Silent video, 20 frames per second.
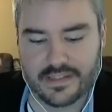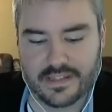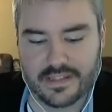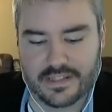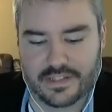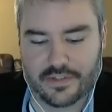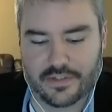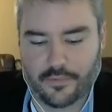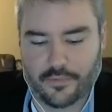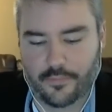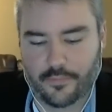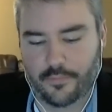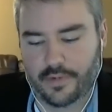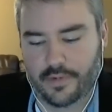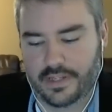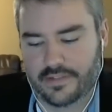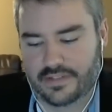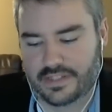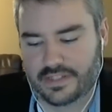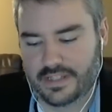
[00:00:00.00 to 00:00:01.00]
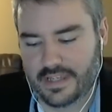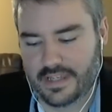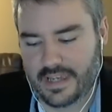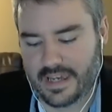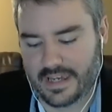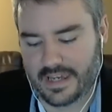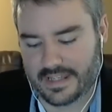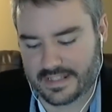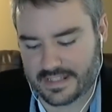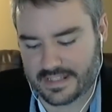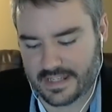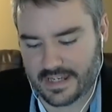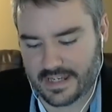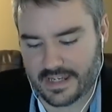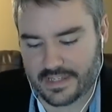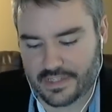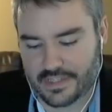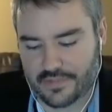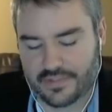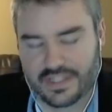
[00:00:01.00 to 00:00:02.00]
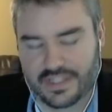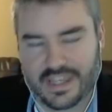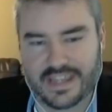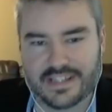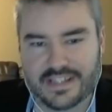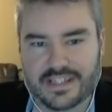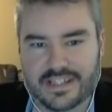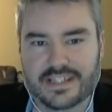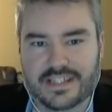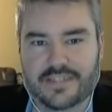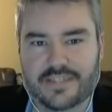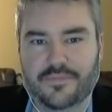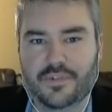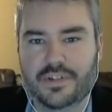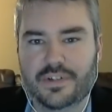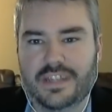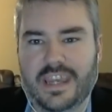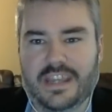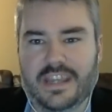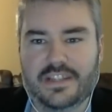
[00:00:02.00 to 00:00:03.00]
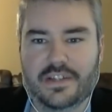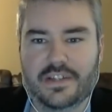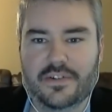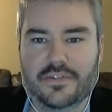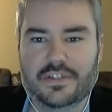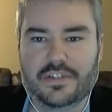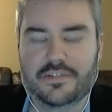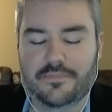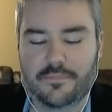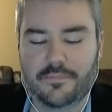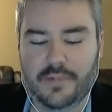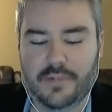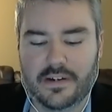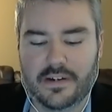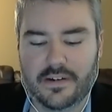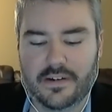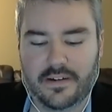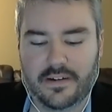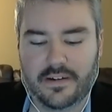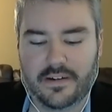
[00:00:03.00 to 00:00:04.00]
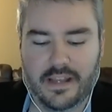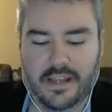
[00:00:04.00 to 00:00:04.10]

So what do you see as use cases for Tezos where